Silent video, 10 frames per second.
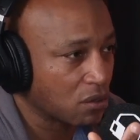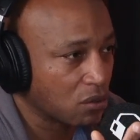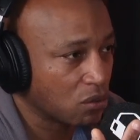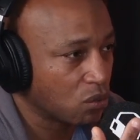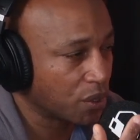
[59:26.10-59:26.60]

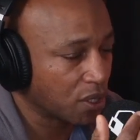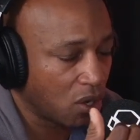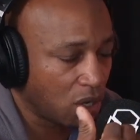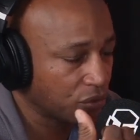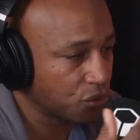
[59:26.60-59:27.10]
We
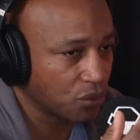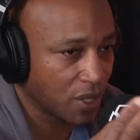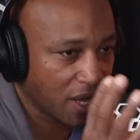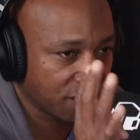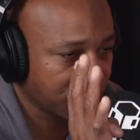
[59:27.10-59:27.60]
all do
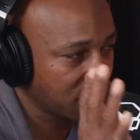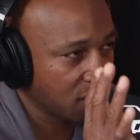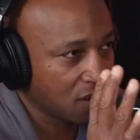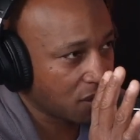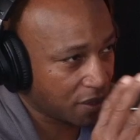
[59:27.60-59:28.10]
have,
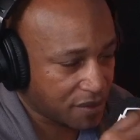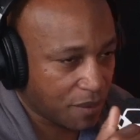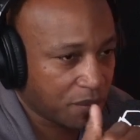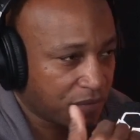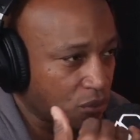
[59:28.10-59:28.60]
except
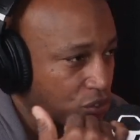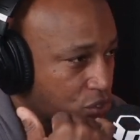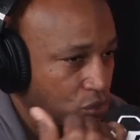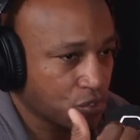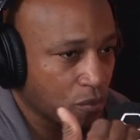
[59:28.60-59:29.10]
if you're a
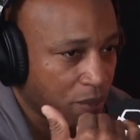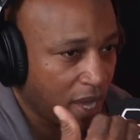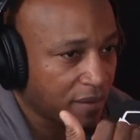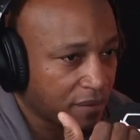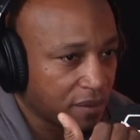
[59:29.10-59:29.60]

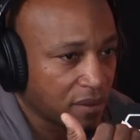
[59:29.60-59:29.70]
sociopath,